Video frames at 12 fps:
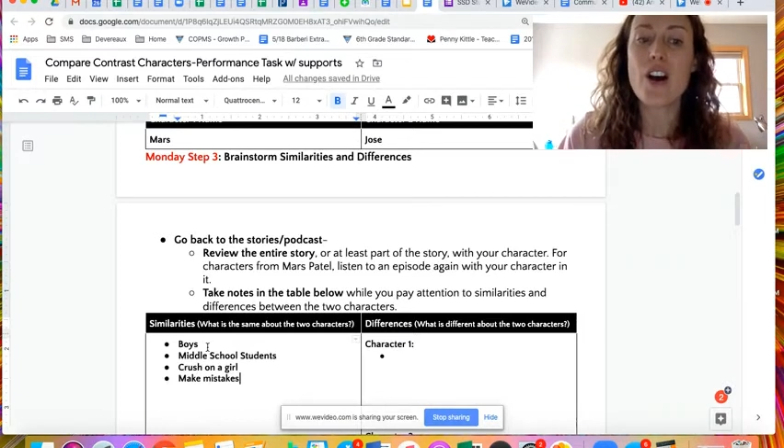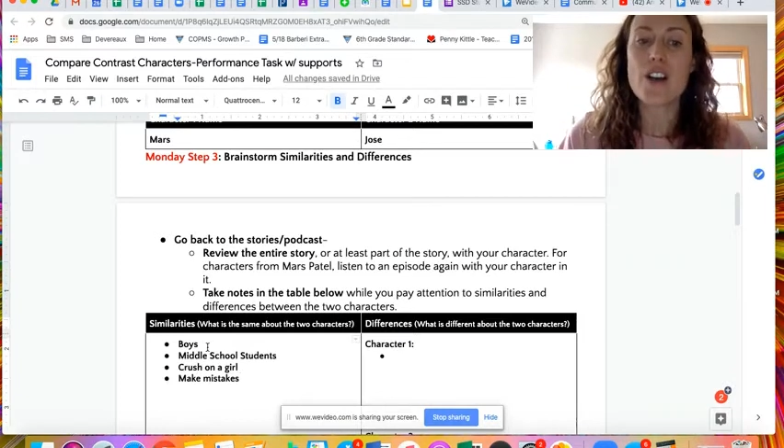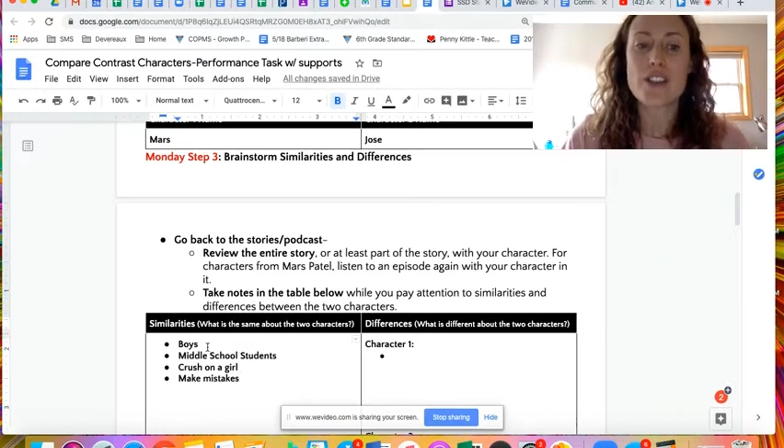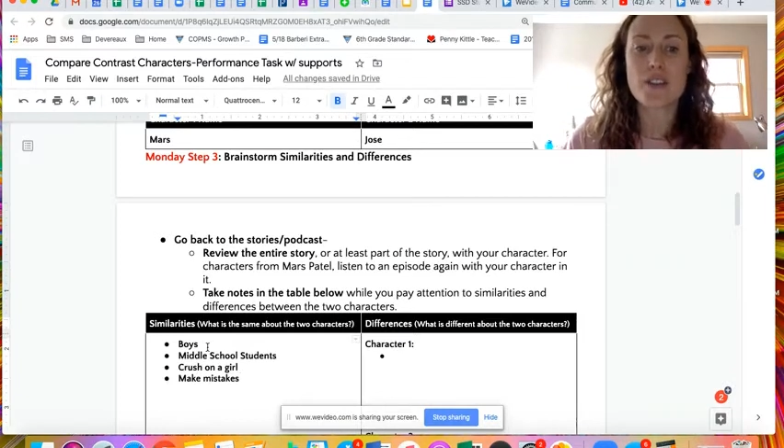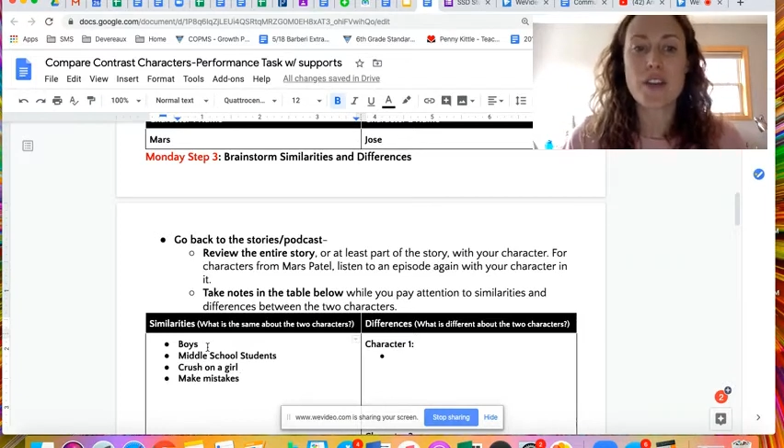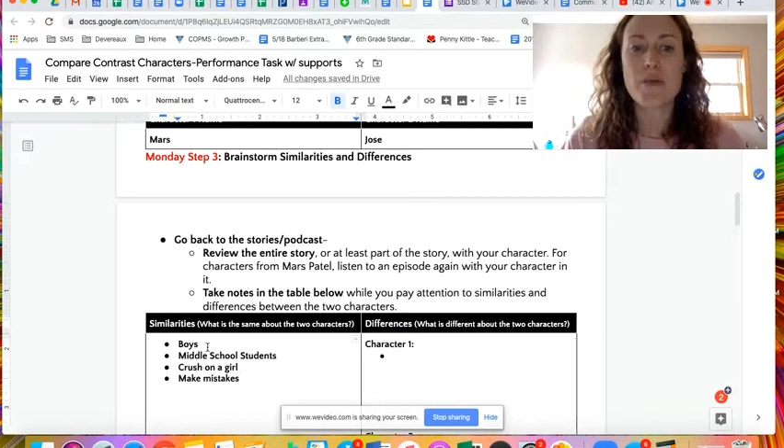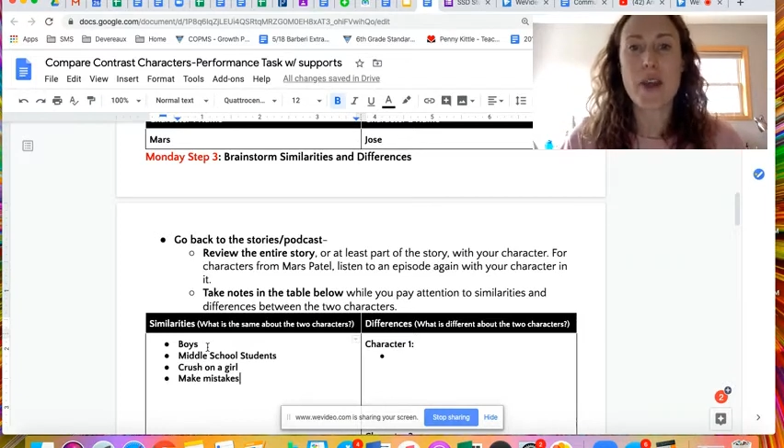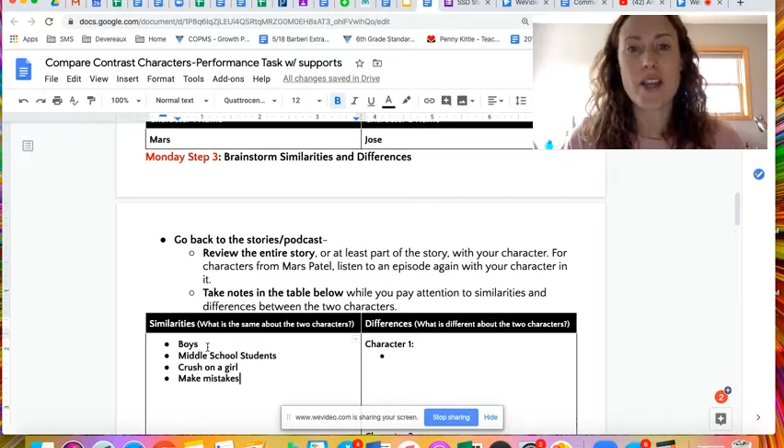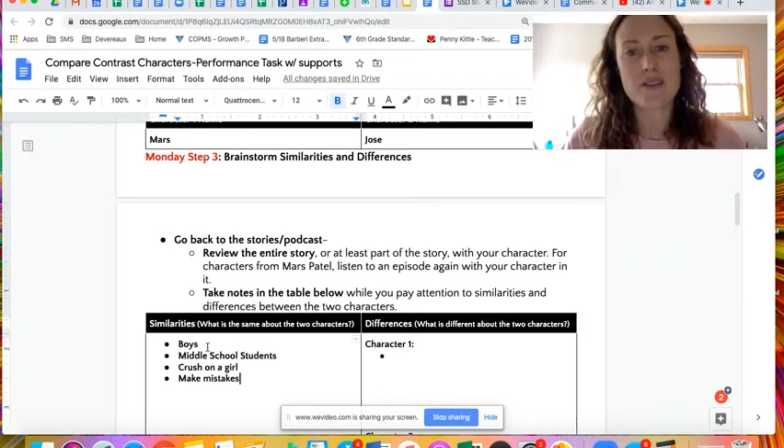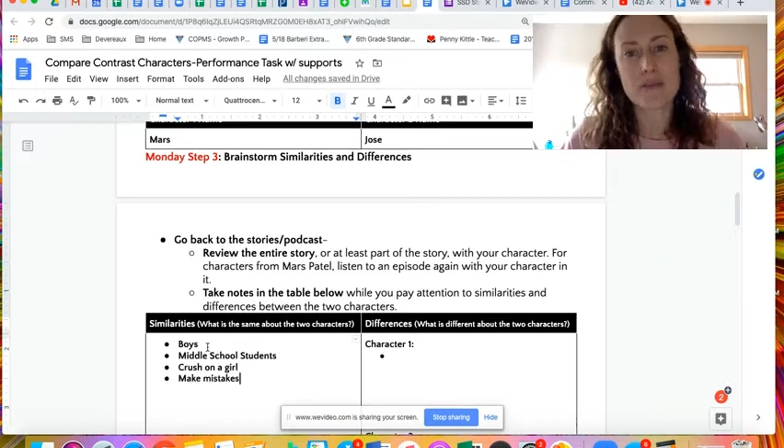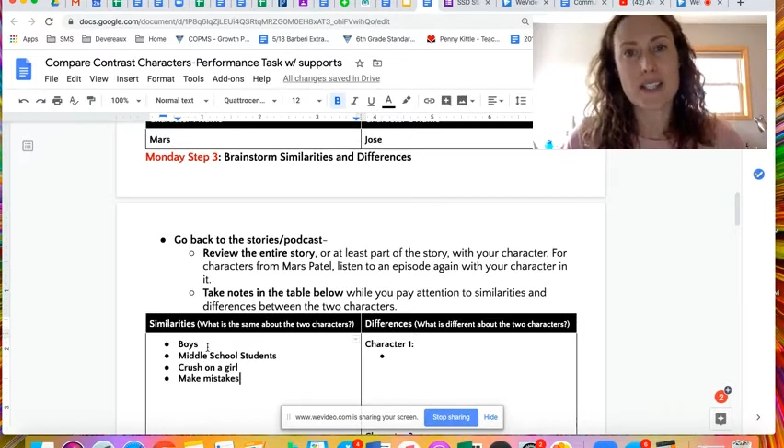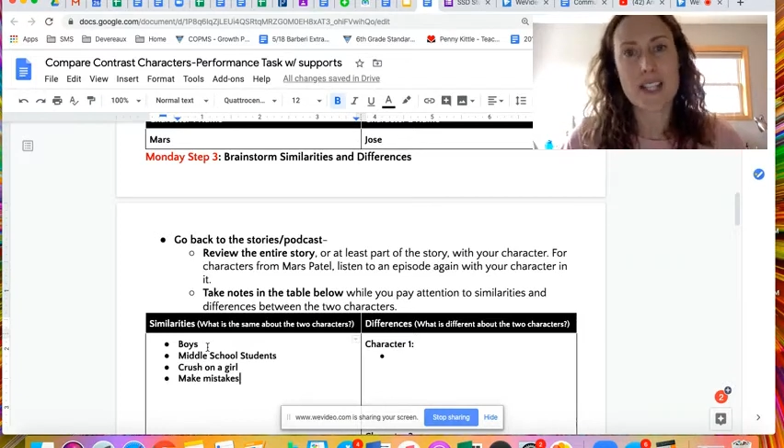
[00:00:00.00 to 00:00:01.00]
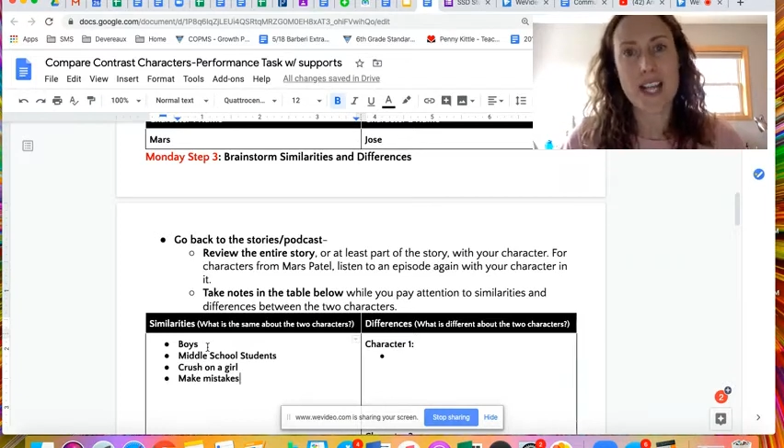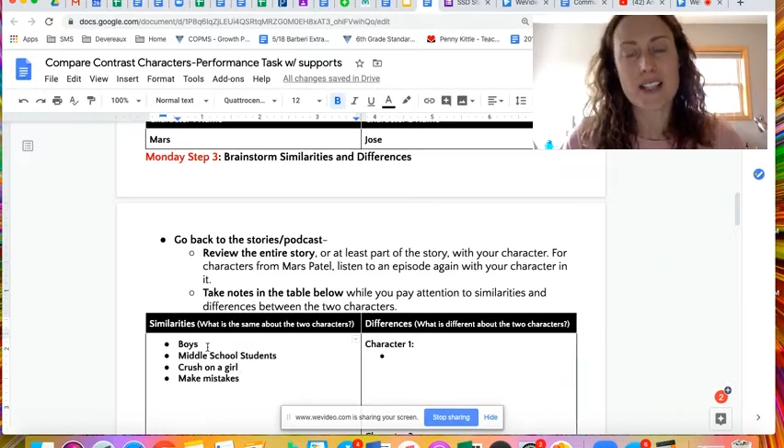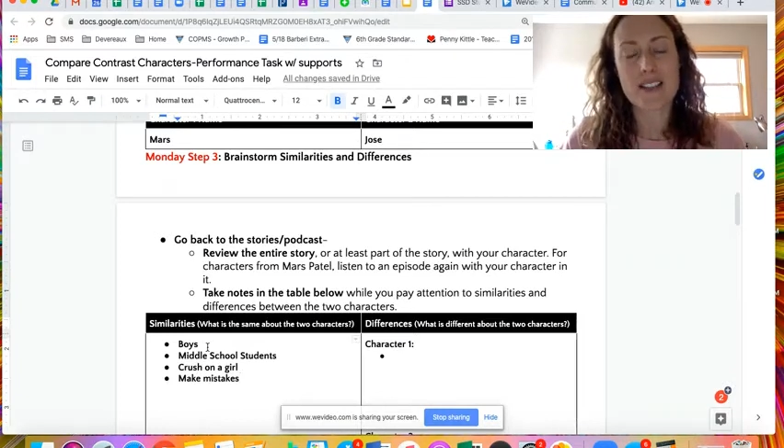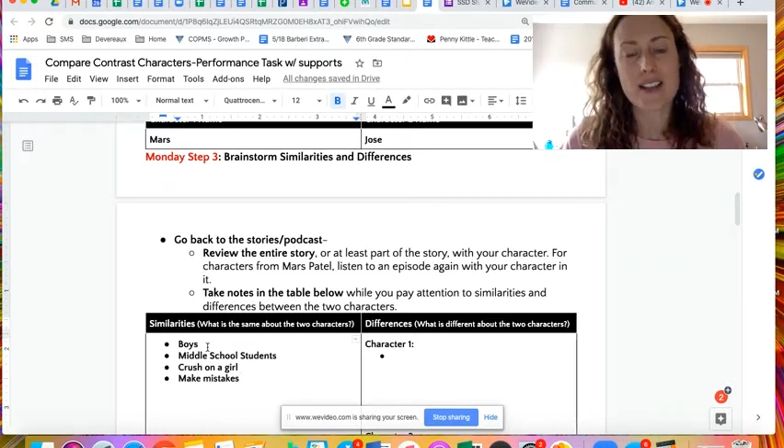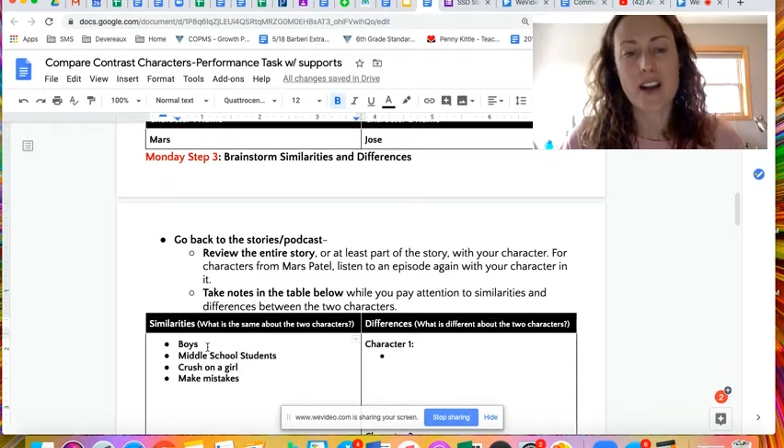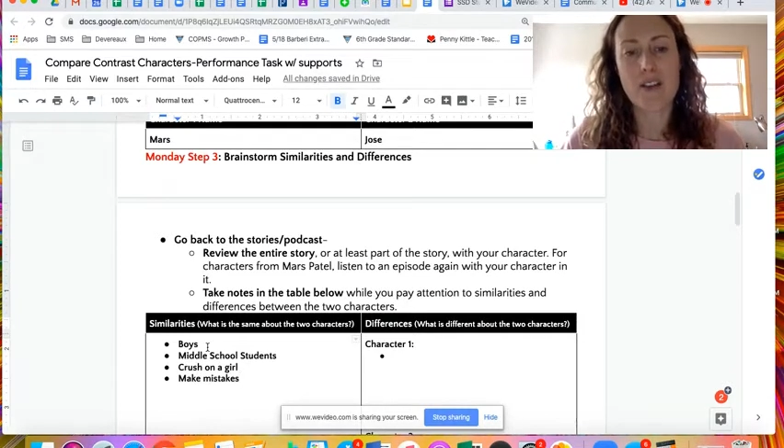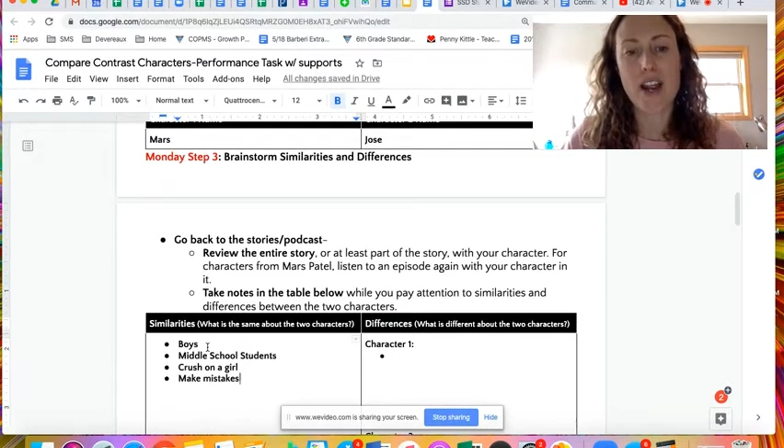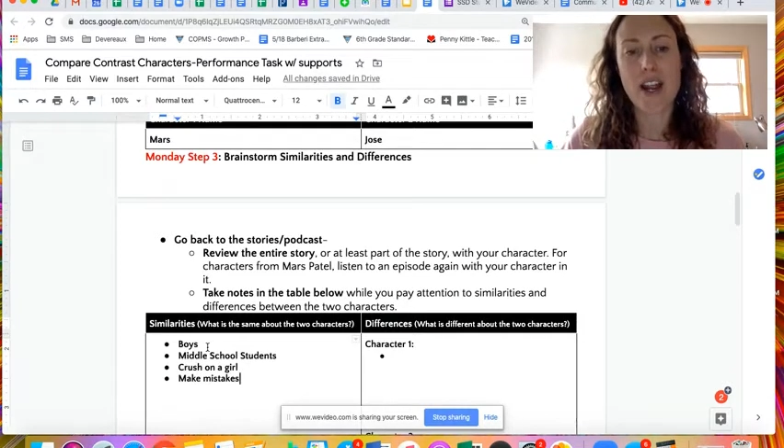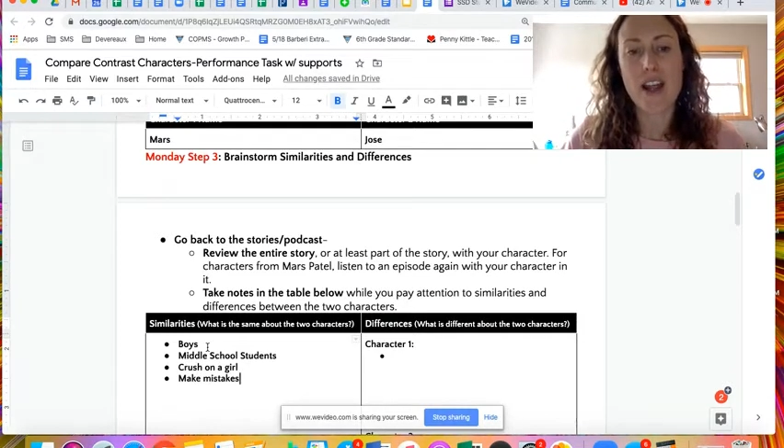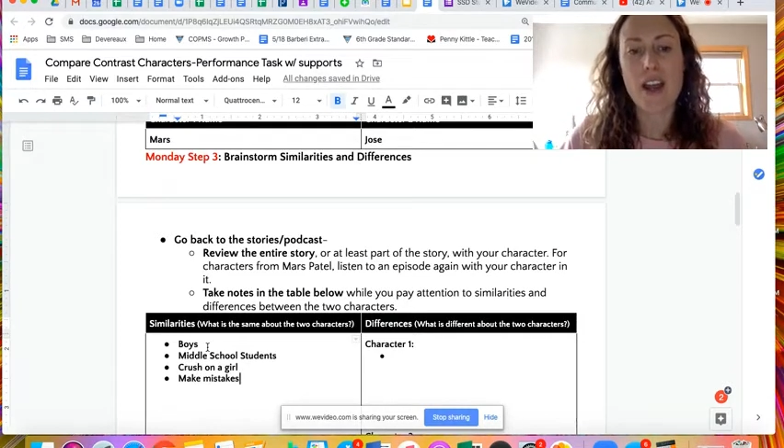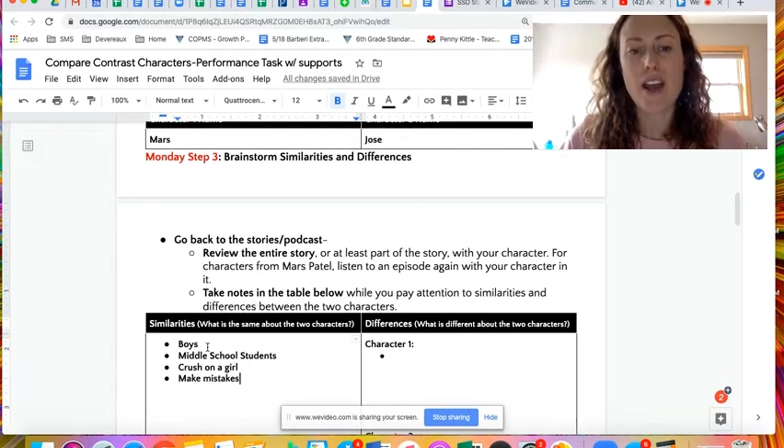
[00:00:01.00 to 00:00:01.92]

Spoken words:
So he makes mistakes there, right?